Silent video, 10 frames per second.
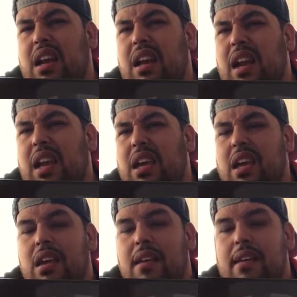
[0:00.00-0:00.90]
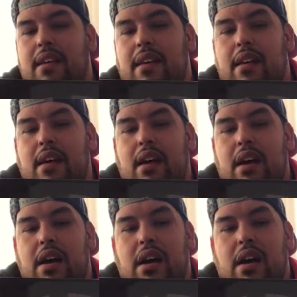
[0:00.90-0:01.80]
kind of like it.
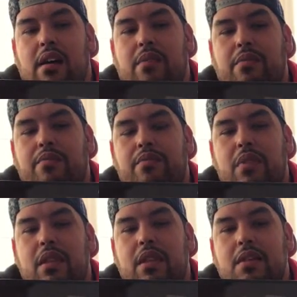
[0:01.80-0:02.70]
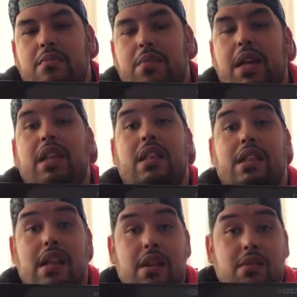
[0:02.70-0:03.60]
But I
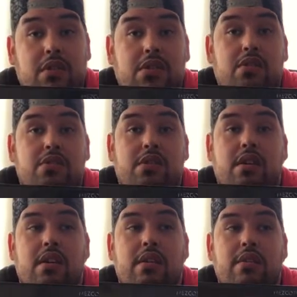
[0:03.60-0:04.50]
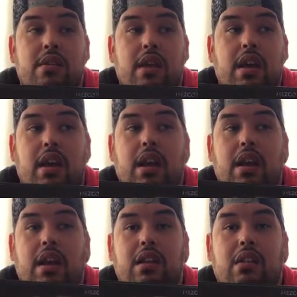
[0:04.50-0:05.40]
did thought the show was good,
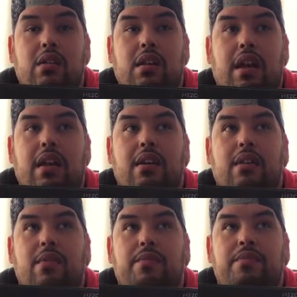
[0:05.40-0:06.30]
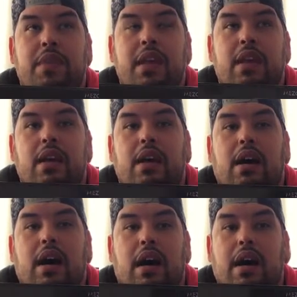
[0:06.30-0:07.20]
and I like
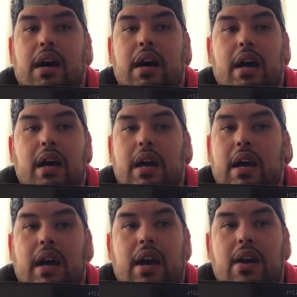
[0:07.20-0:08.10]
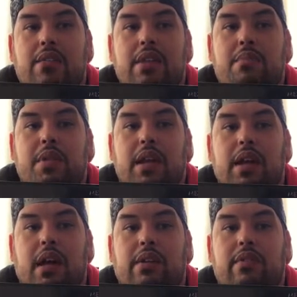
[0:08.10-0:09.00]
how everything played
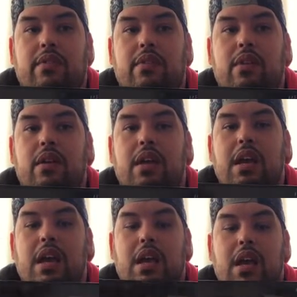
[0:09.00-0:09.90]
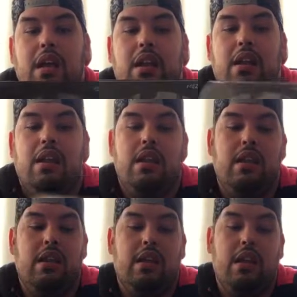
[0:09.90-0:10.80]
off. And
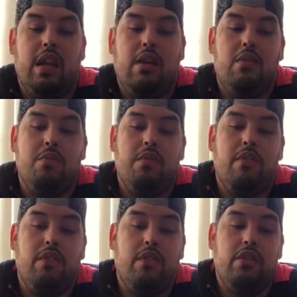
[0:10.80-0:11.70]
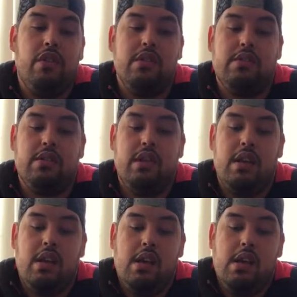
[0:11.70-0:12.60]
yeah, we'll be reviewing this
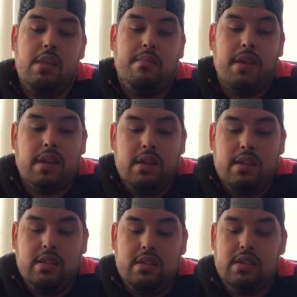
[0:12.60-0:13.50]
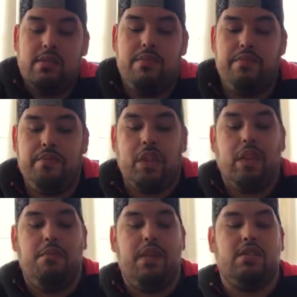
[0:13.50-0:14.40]
because
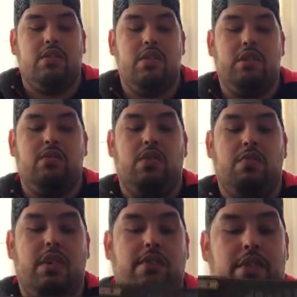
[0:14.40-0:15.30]
Mezco is one of my